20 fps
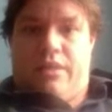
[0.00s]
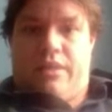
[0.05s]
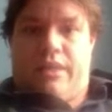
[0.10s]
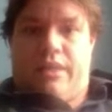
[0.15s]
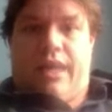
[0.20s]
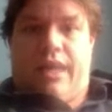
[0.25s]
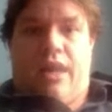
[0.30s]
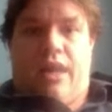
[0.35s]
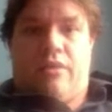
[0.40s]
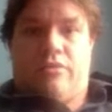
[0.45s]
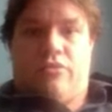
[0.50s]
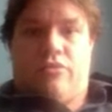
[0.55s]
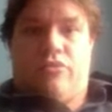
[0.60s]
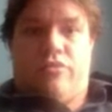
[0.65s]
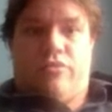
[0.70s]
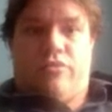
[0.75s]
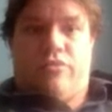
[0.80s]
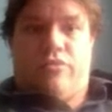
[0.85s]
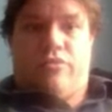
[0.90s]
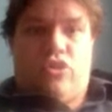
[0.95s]
and count
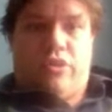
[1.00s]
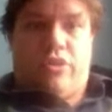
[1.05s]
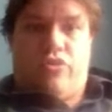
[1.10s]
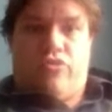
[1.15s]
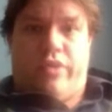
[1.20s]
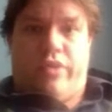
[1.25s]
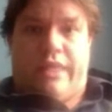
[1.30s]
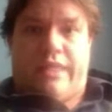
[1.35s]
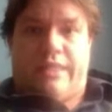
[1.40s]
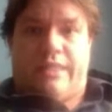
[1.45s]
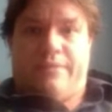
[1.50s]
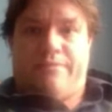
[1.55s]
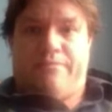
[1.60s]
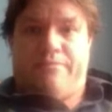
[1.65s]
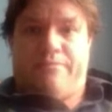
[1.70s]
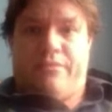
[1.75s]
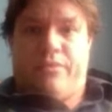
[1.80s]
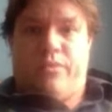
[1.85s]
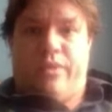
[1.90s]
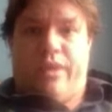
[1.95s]
our sure tricks.
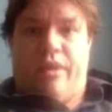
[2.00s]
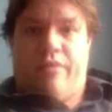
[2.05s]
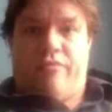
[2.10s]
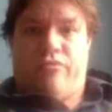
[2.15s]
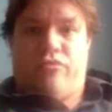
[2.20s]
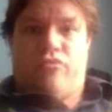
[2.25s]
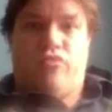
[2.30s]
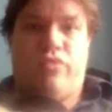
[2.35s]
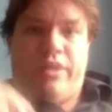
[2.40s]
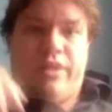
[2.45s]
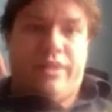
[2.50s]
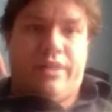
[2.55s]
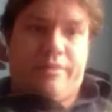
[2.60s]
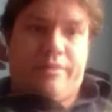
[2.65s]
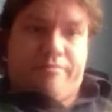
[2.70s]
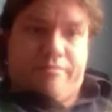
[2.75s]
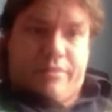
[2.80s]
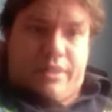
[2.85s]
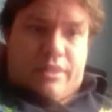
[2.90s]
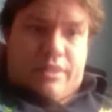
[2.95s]
We have
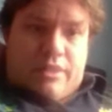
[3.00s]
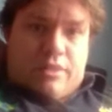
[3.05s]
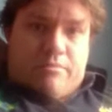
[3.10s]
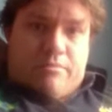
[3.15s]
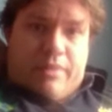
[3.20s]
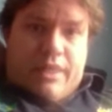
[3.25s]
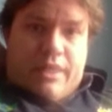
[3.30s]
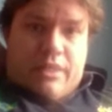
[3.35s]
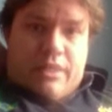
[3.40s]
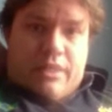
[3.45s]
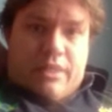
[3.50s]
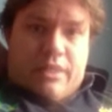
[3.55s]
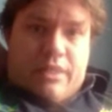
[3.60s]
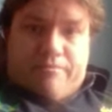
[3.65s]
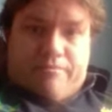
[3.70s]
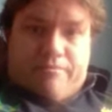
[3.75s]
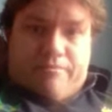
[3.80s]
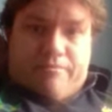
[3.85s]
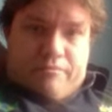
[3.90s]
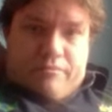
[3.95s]
3 in spades,
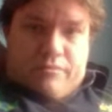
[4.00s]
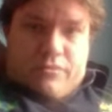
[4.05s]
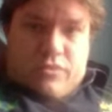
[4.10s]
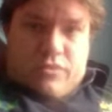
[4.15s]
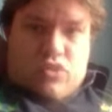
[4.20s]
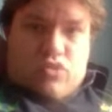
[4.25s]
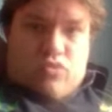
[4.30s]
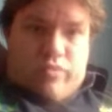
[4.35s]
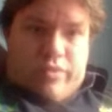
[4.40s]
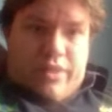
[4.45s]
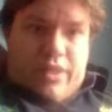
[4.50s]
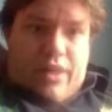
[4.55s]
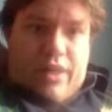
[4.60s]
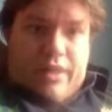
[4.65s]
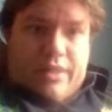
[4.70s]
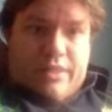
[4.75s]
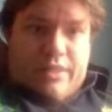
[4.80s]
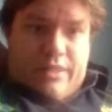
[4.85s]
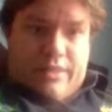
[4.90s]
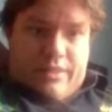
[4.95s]
2 in
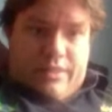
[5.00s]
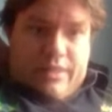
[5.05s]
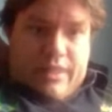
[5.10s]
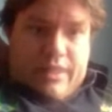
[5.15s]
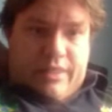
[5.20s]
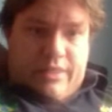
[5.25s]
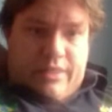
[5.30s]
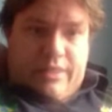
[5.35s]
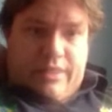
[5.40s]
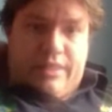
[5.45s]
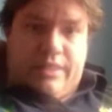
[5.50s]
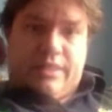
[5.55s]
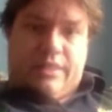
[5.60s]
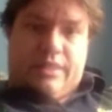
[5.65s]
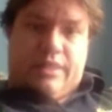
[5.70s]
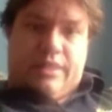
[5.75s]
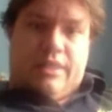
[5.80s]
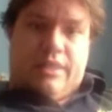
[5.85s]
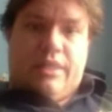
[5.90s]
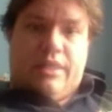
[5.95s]
hearts, that's
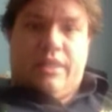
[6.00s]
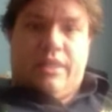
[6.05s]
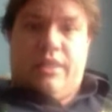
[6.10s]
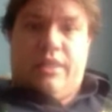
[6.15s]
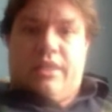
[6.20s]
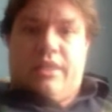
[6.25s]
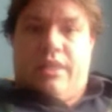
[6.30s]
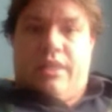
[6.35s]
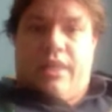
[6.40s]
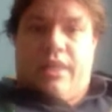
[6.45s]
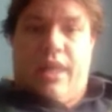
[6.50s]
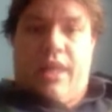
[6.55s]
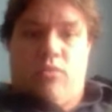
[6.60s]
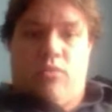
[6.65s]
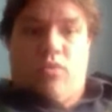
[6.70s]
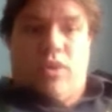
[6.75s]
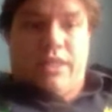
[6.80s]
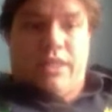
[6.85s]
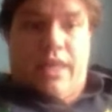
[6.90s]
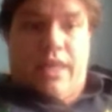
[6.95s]
6,
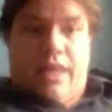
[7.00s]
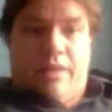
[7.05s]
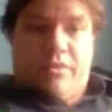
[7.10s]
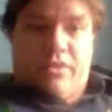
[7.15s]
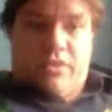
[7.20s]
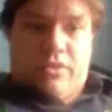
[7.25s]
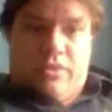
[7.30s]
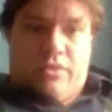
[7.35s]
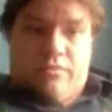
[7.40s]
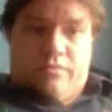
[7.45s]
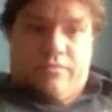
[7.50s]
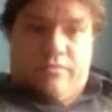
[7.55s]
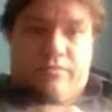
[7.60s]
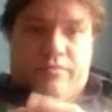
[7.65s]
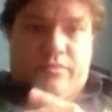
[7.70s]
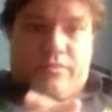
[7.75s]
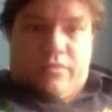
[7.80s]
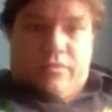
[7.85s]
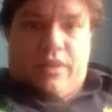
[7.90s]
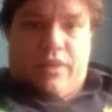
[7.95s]
and 1 diamond
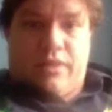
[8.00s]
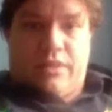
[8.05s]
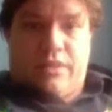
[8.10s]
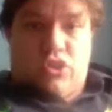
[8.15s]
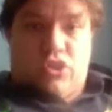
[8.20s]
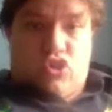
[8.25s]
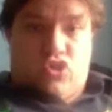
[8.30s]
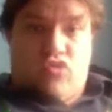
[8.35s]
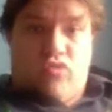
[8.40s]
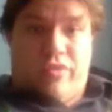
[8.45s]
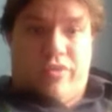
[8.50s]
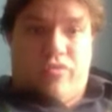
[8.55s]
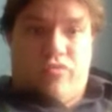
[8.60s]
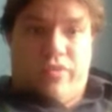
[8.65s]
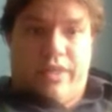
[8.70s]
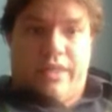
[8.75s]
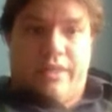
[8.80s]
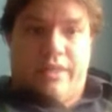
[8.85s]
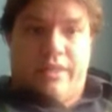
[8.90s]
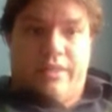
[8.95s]
as a sure
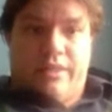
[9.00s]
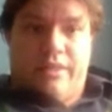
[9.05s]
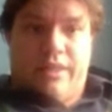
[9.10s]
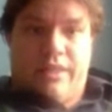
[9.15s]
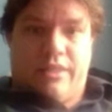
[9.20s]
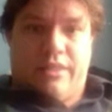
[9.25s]
trick.